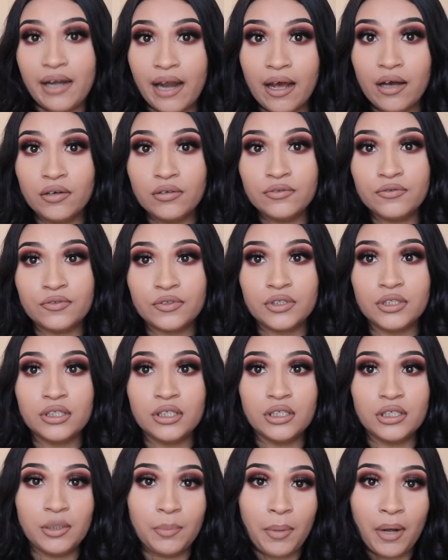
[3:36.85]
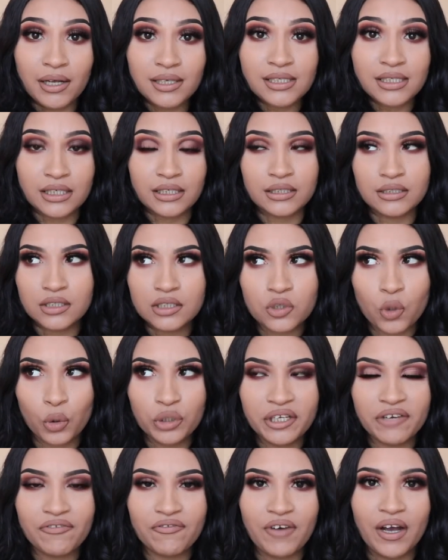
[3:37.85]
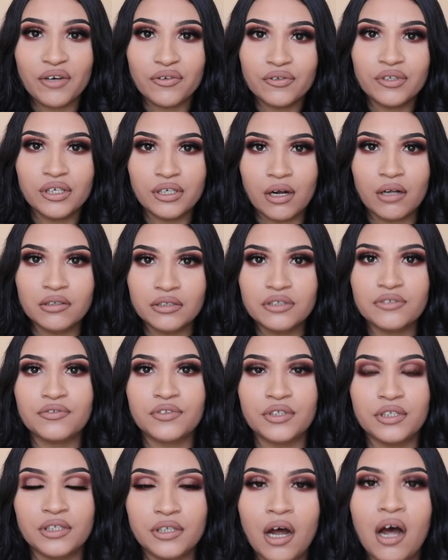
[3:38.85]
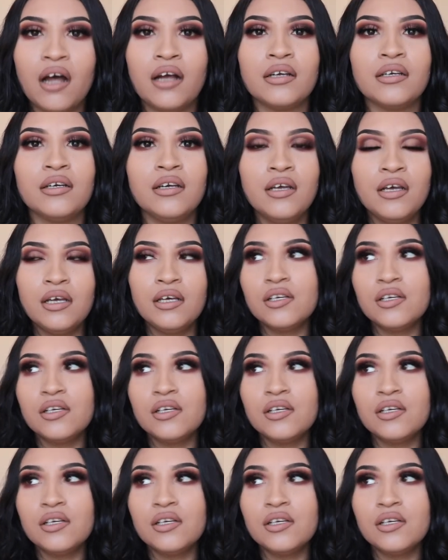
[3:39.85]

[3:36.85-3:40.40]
now for a deposit because it's only $500 for the dog.